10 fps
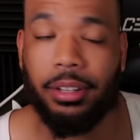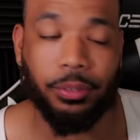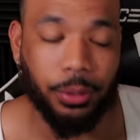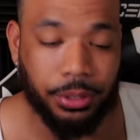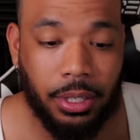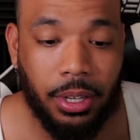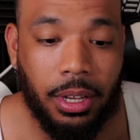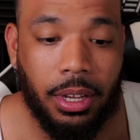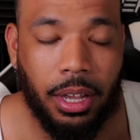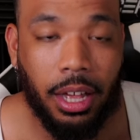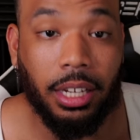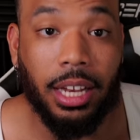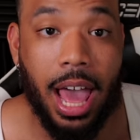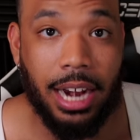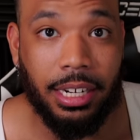Of course, a
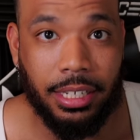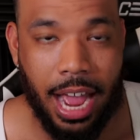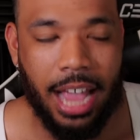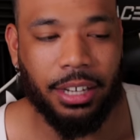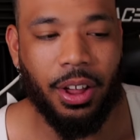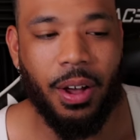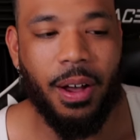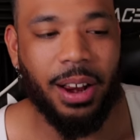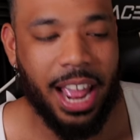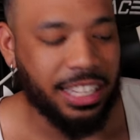lot of the dialogue